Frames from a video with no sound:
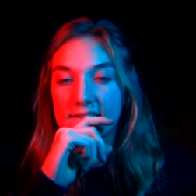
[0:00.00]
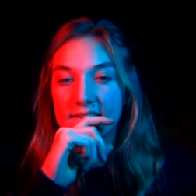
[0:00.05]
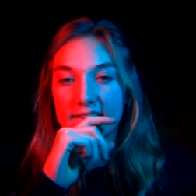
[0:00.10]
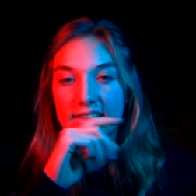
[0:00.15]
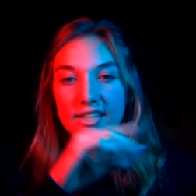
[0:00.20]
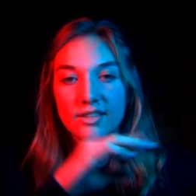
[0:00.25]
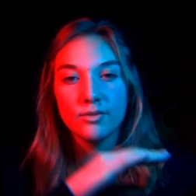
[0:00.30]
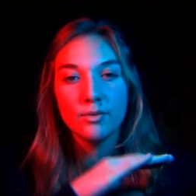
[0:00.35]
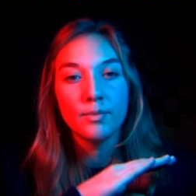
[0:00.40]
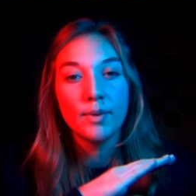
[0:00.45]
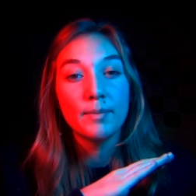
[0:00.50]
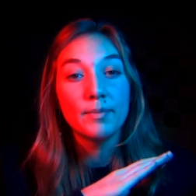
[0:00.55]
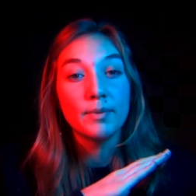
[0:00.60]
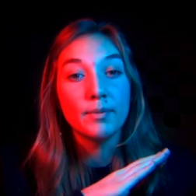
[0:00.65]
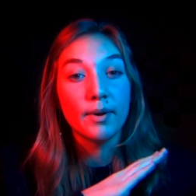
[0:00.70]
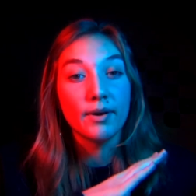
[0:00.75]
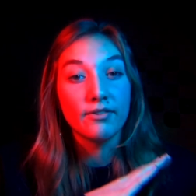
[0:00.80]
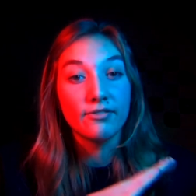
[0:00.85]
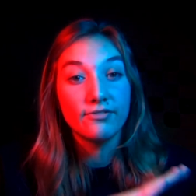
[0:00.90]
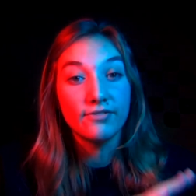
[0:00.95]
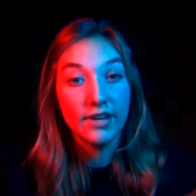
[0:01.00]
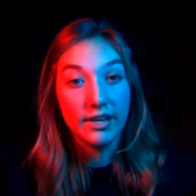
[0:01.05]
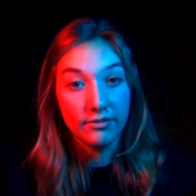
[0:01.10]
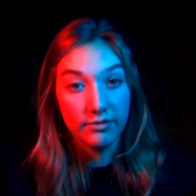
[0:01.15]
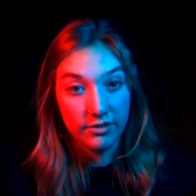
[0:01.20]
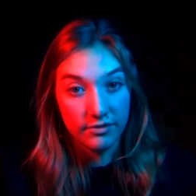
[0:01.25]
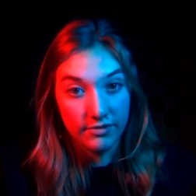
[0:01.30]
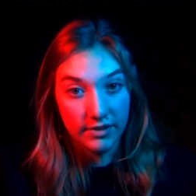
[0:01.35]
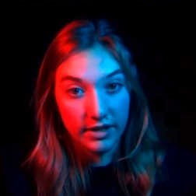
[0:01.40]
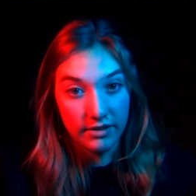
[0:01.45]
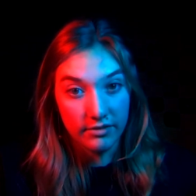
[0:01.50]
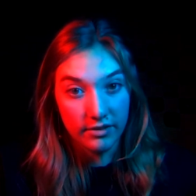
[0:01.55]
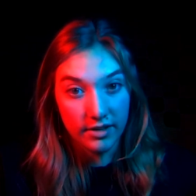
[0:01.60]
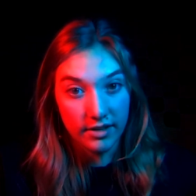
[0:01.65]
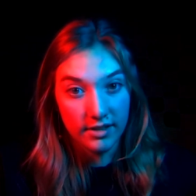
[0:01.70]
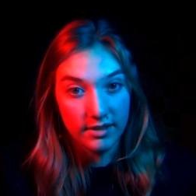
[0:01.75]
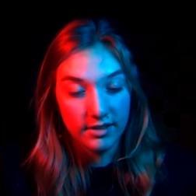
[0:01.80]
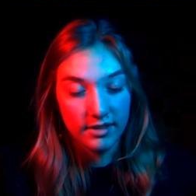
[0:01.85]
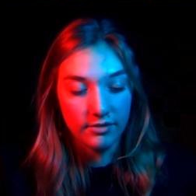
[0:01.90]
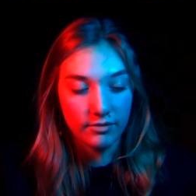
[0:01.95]
This one might be my favorite
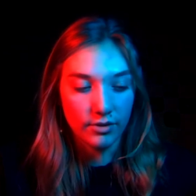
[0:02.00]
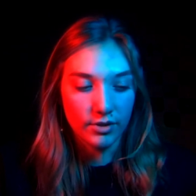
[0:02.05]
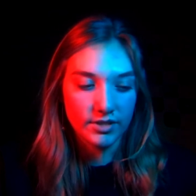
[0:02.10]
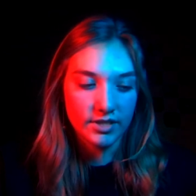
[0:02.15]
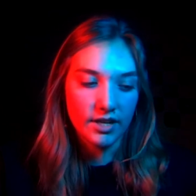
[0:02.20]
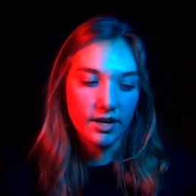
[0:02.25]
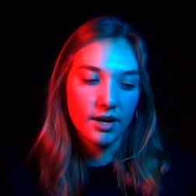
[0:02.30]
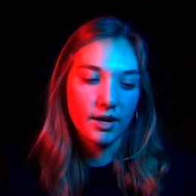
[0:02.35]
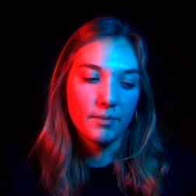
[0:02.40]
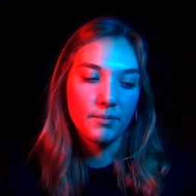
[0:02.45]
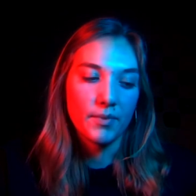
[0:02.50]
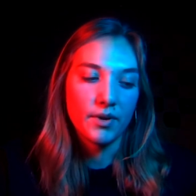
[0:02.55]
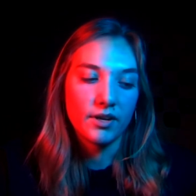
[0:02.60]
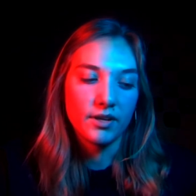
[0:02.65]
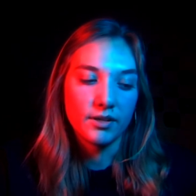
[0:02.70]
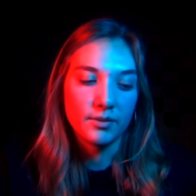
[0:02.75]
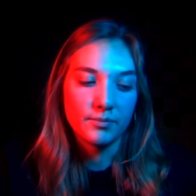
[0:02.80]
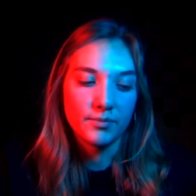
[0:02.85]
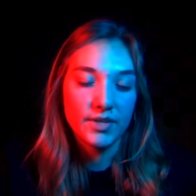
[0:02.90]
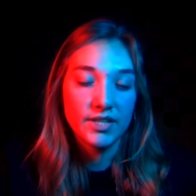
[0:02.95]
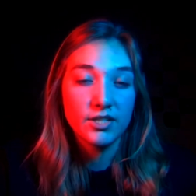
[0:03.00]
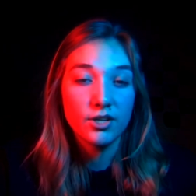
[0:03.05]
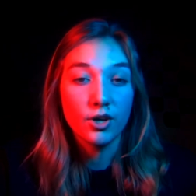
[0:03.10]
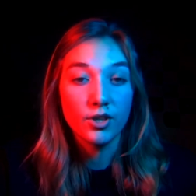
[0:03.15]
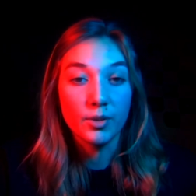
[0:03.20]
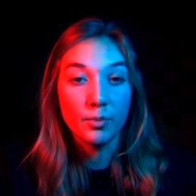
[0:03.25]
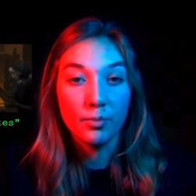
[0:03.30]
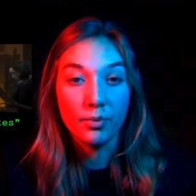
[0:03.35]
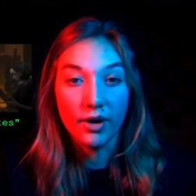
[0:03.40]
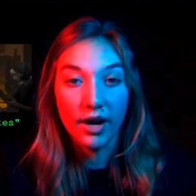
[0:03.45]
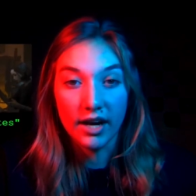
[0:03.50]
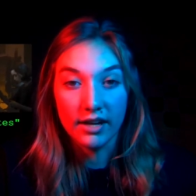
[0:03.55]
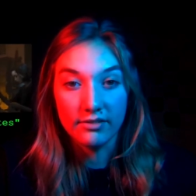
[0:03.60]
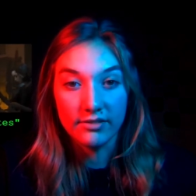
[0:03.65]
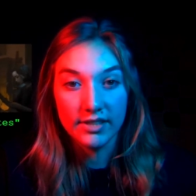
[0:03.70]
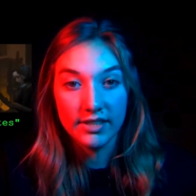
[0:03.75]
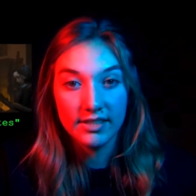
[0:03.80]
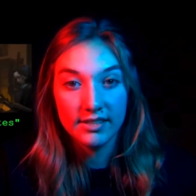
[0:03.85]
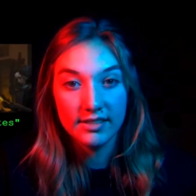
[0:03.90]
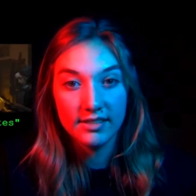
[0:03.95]
favorite of all time. Um, it's called The
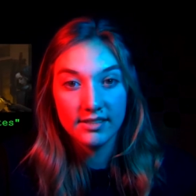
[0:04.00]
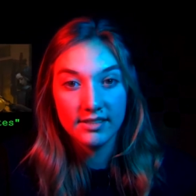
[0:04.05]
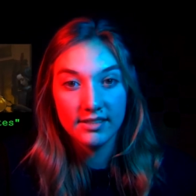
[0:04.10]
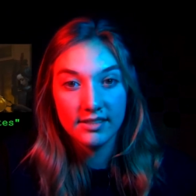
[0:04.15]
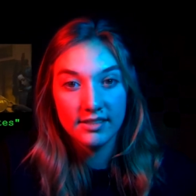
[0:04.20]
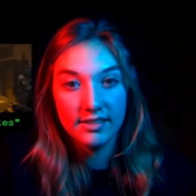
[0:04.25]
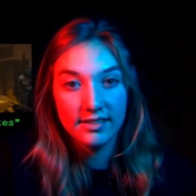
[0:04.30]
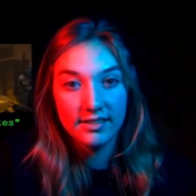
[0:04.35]
Privates.